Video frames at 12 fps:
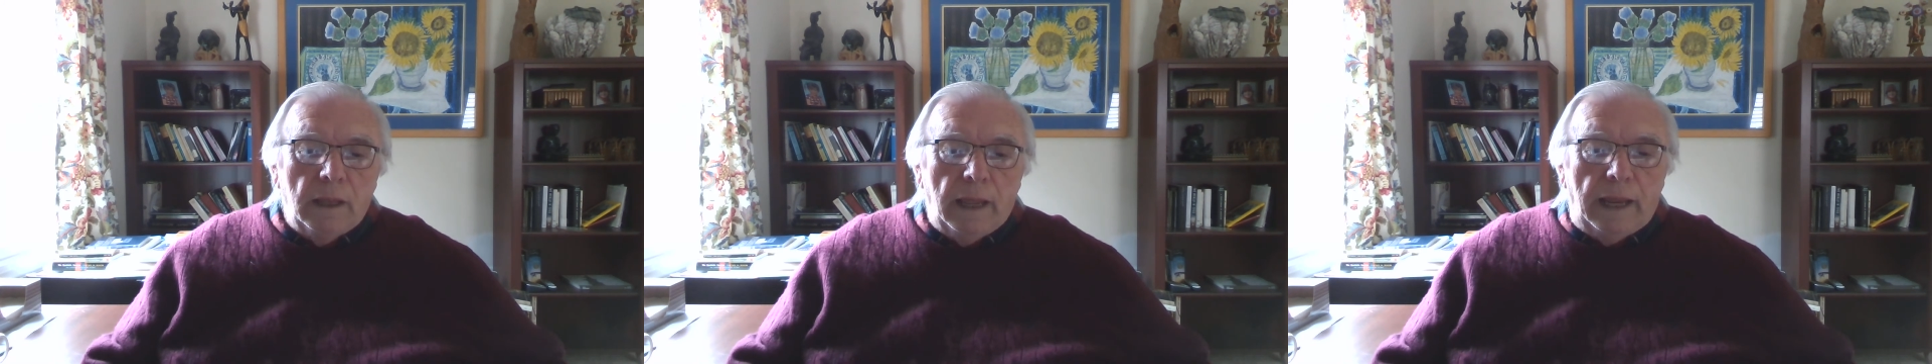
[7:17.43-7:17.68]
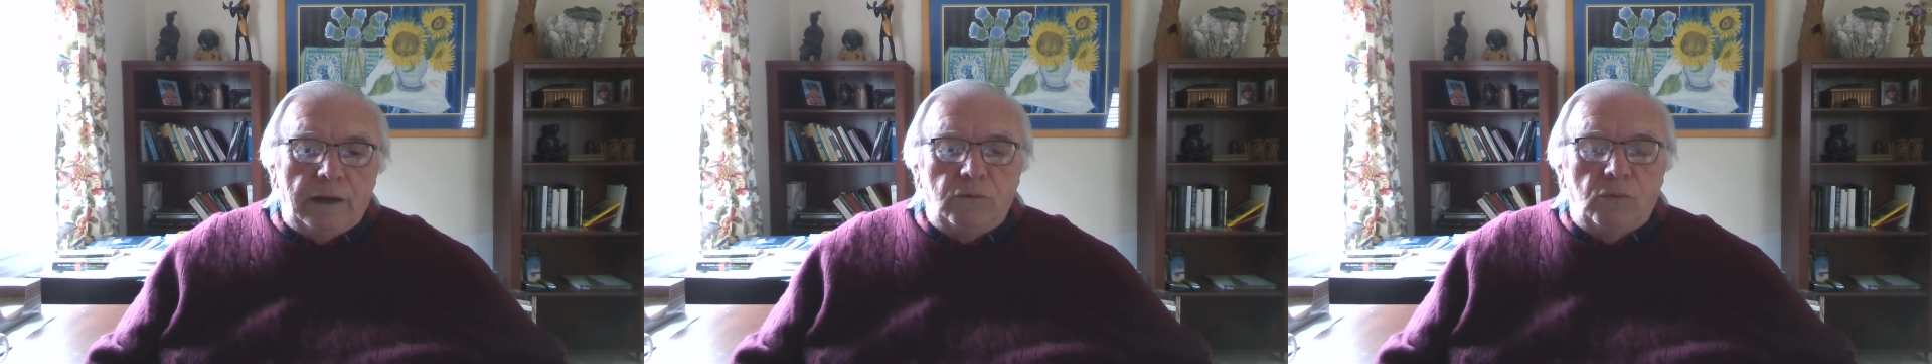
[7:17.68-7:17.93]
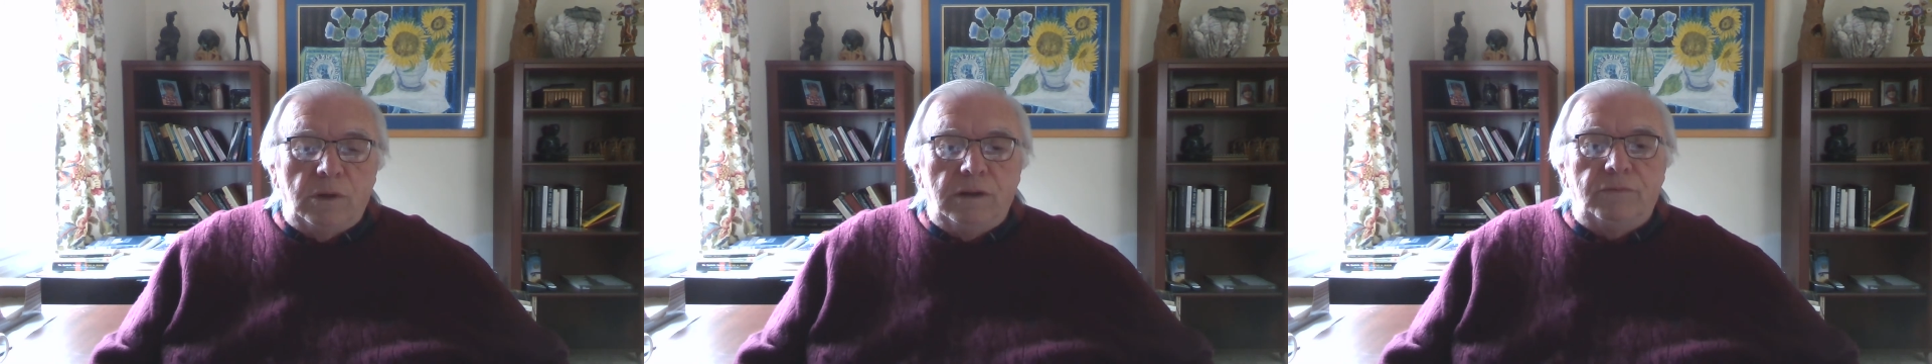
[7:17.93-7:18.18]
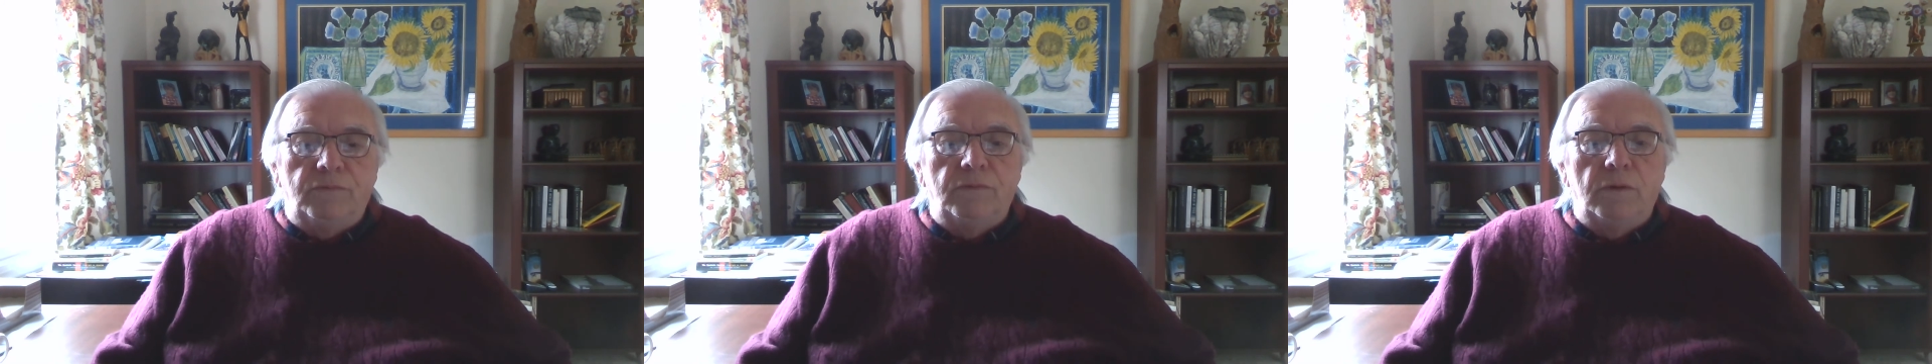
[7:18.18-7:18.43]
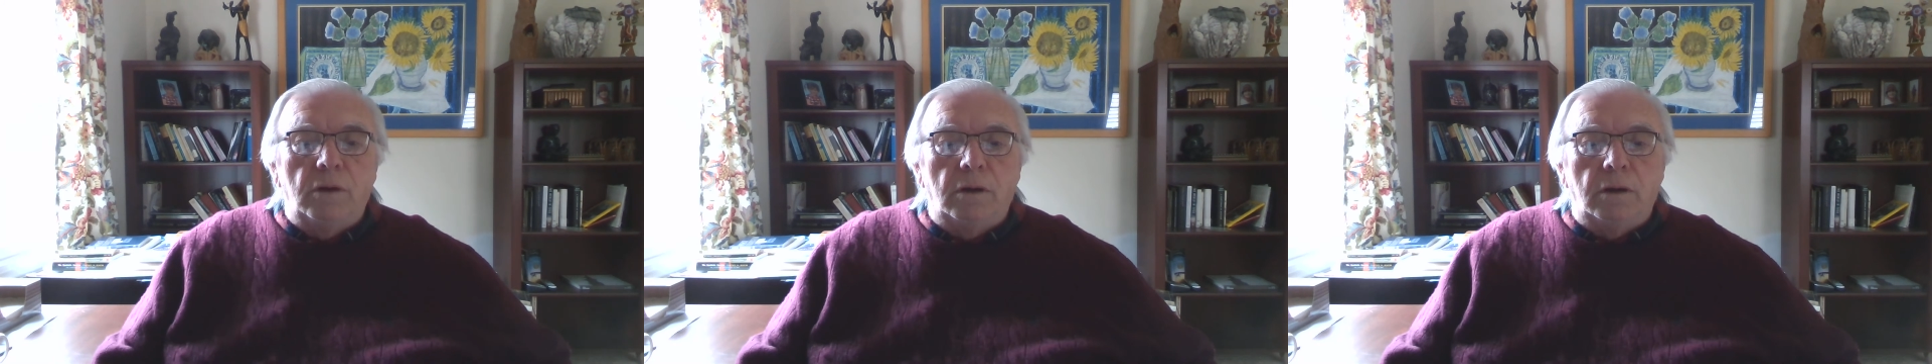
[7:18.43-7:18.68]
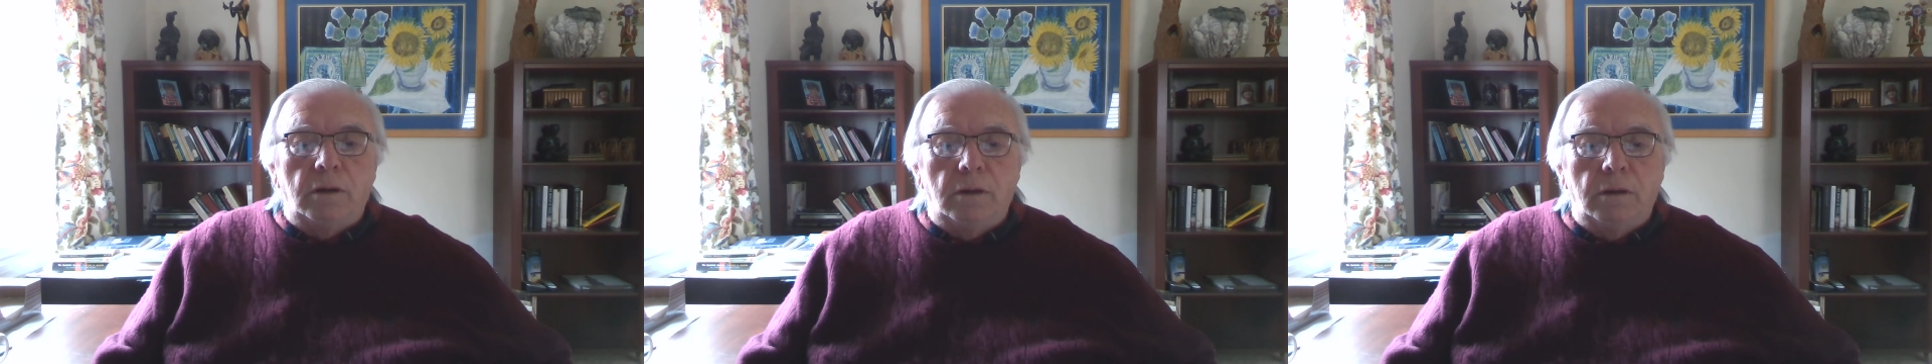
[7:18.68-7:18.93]
and grief
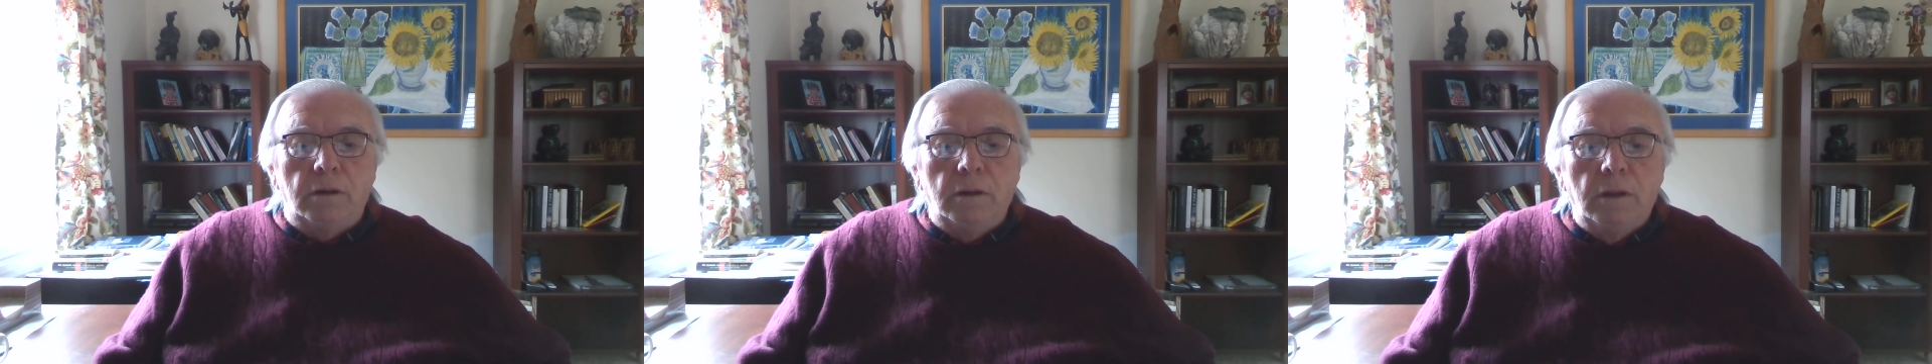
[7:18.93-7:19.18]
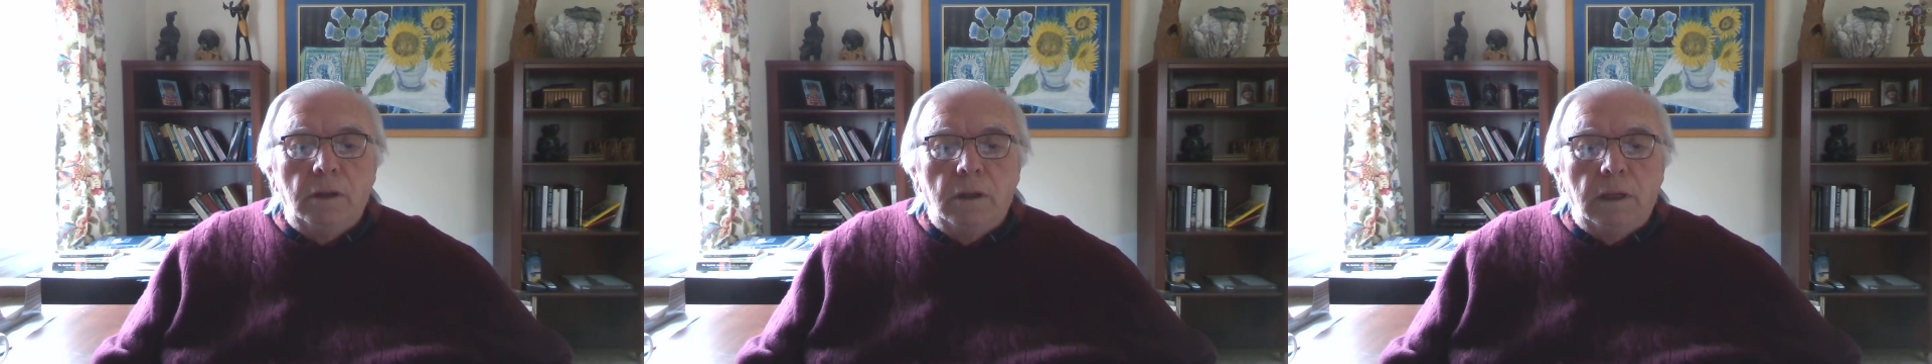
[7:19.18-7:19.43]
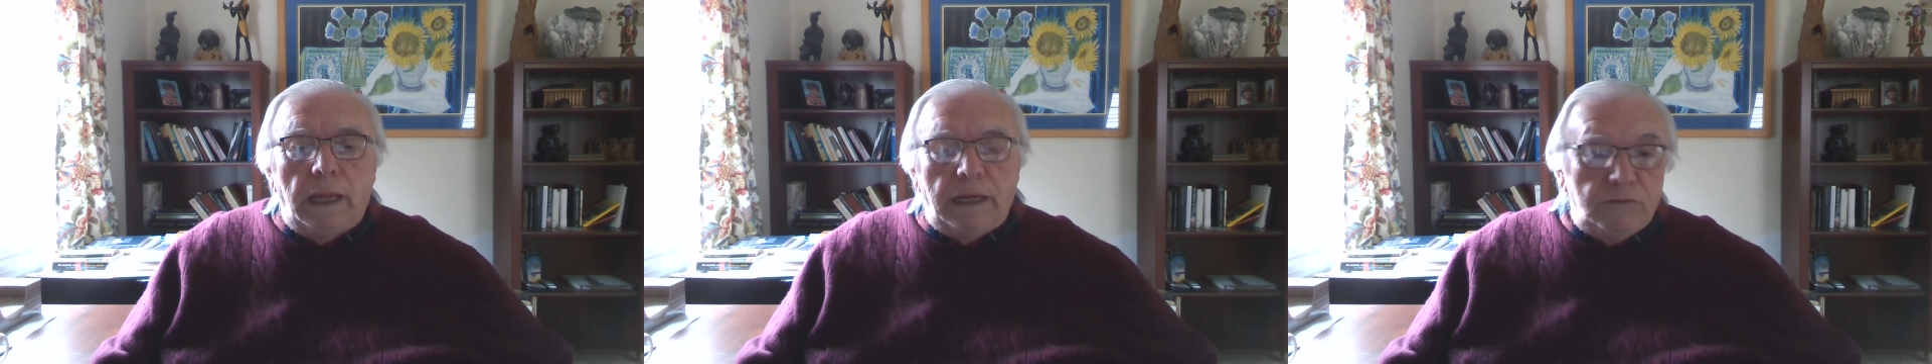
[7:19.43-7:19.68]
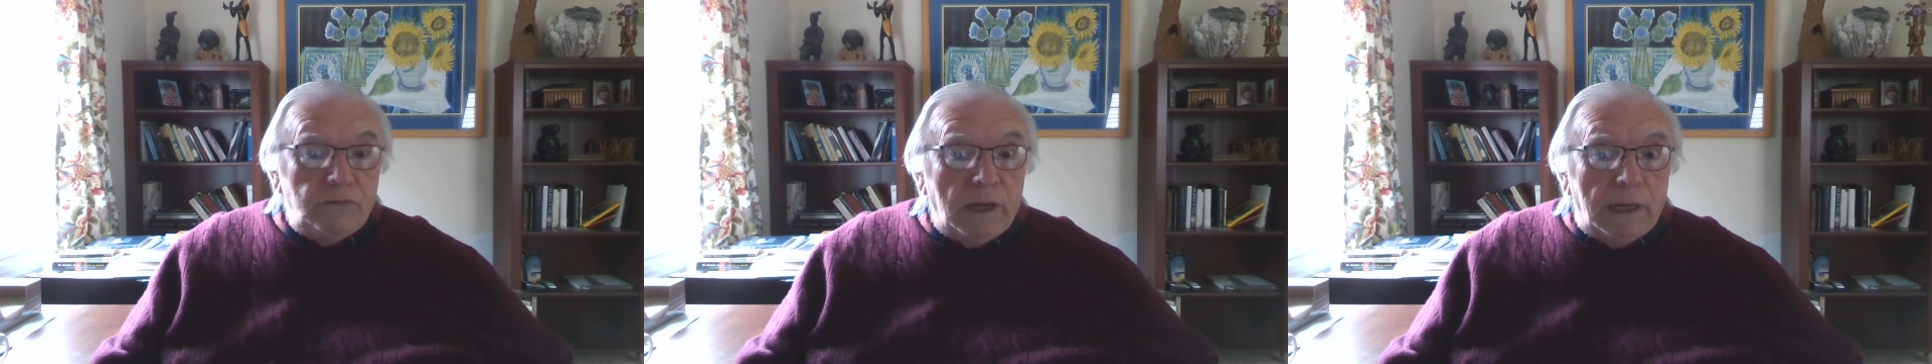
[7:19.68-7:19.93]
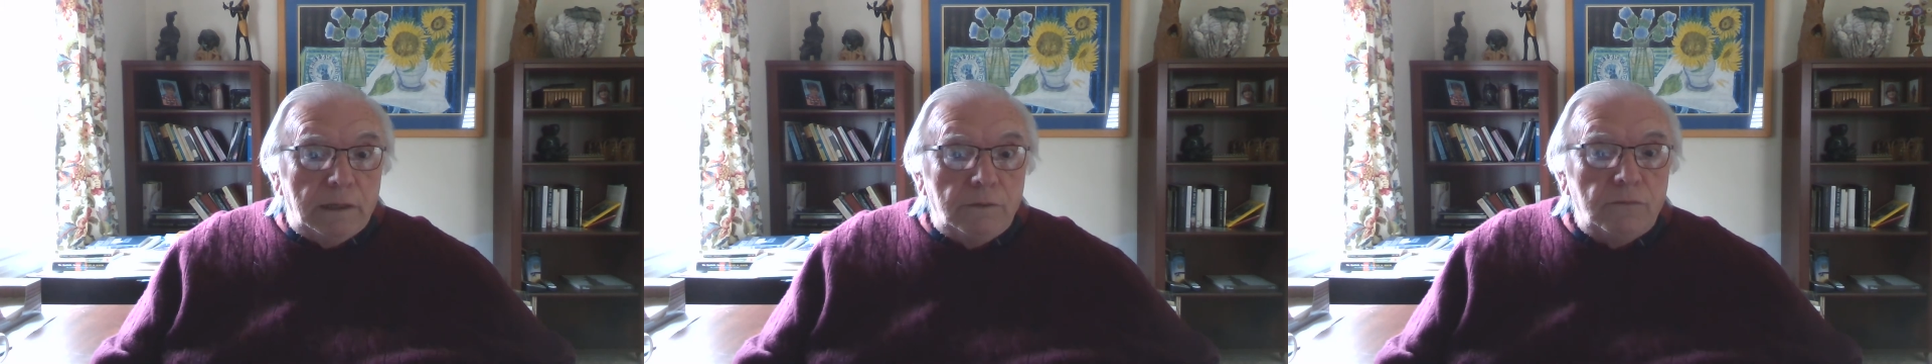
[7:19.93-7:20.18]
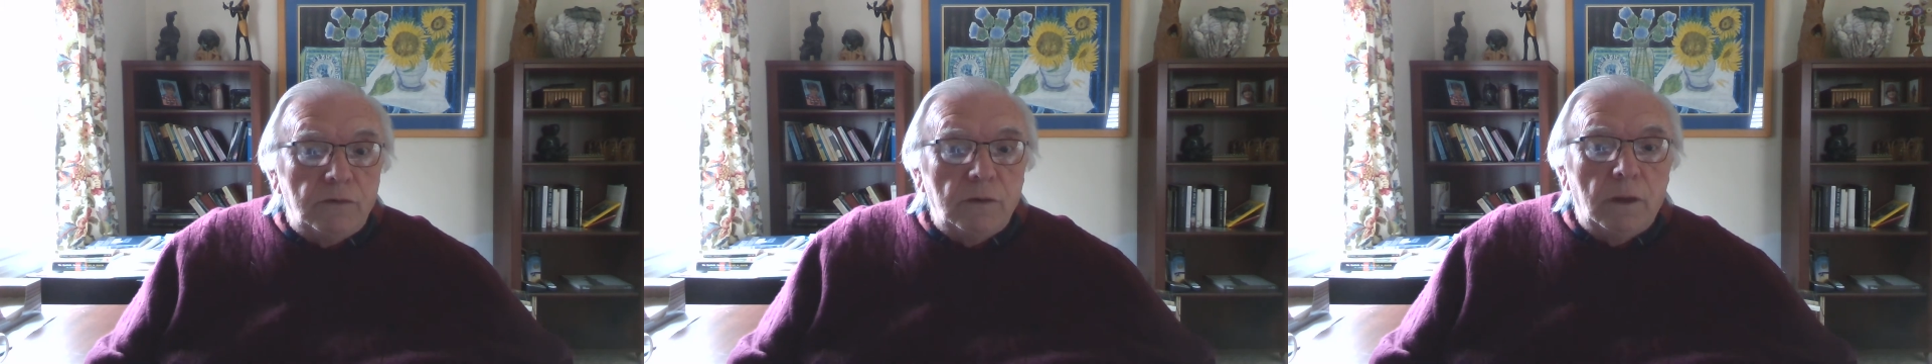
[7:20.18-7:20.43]
and
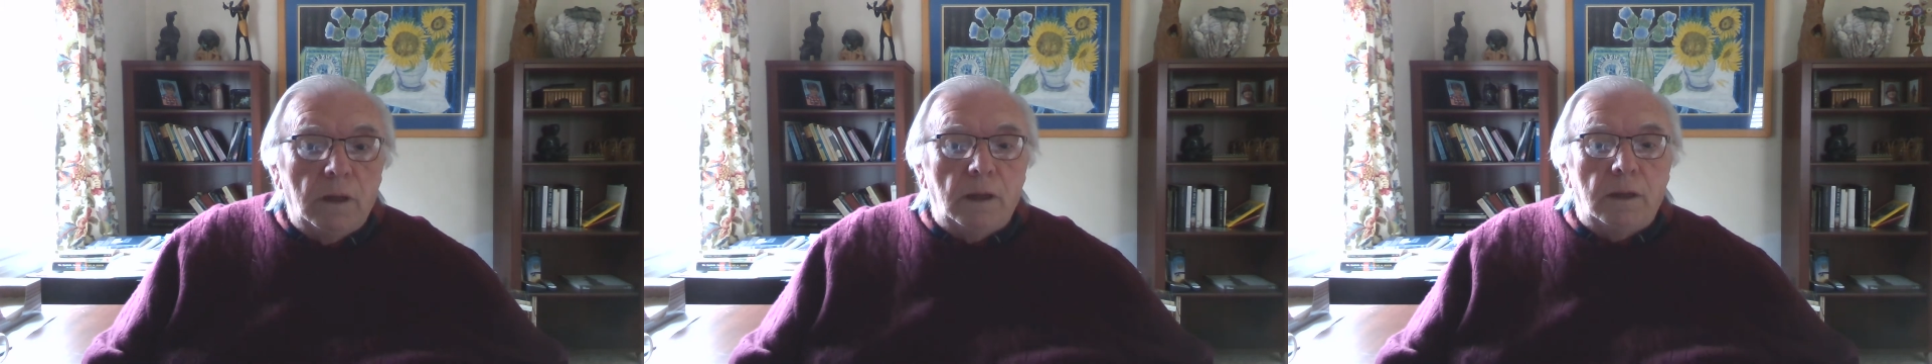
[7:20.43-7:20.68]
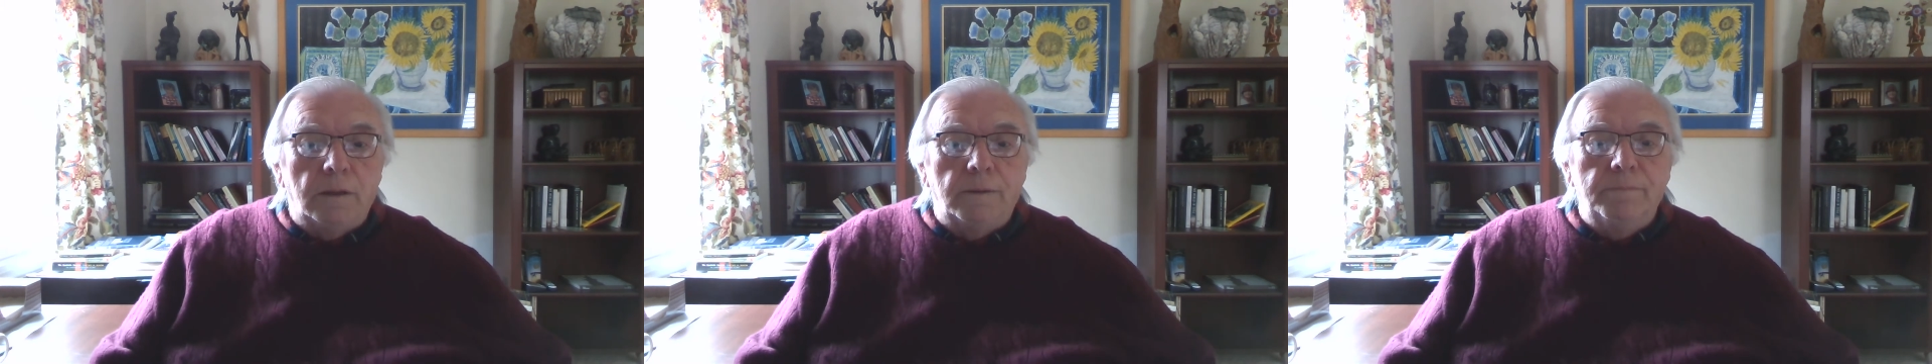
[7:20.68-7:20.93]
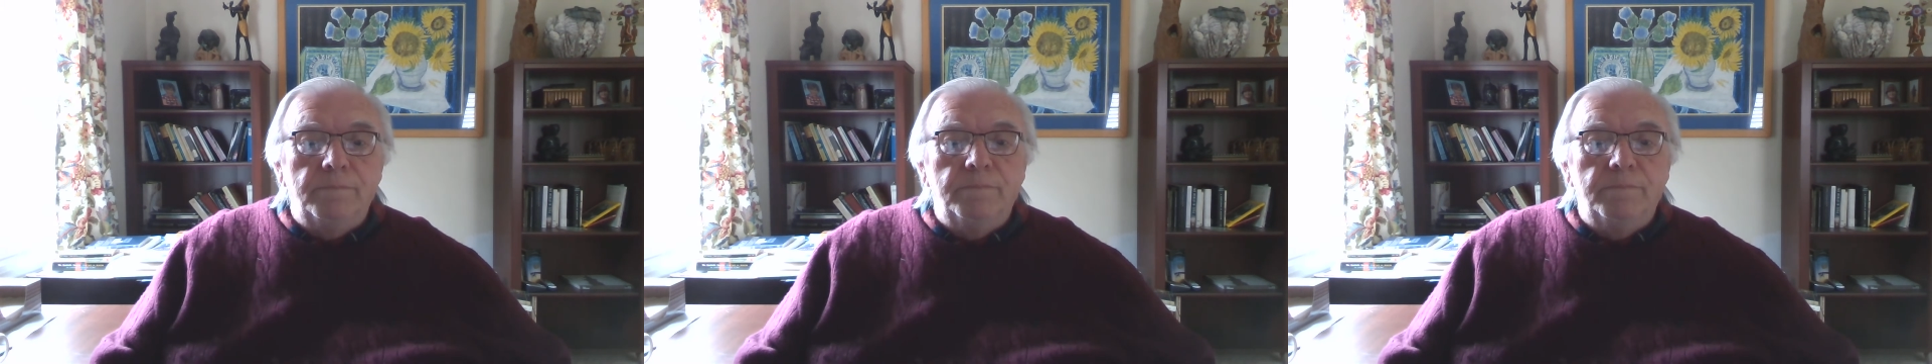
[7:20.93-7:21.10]
change are